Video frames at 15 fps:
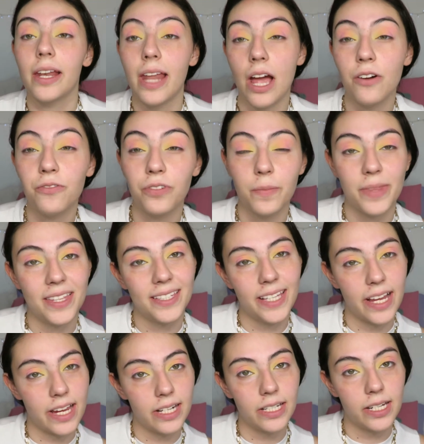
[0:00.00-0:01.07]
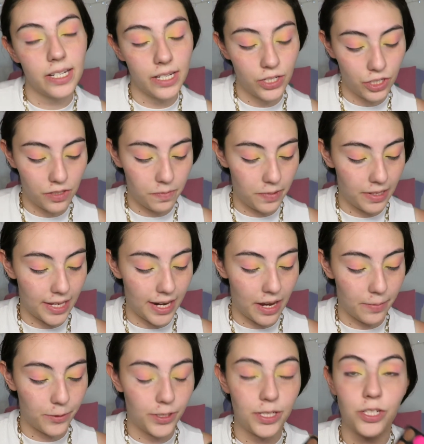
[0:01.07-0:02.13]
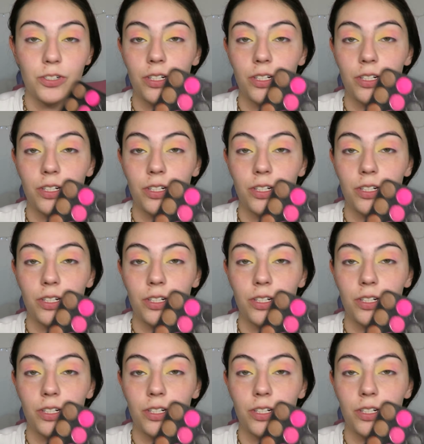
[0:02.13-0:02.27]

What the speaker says: Now from the second edition palette, I'm going to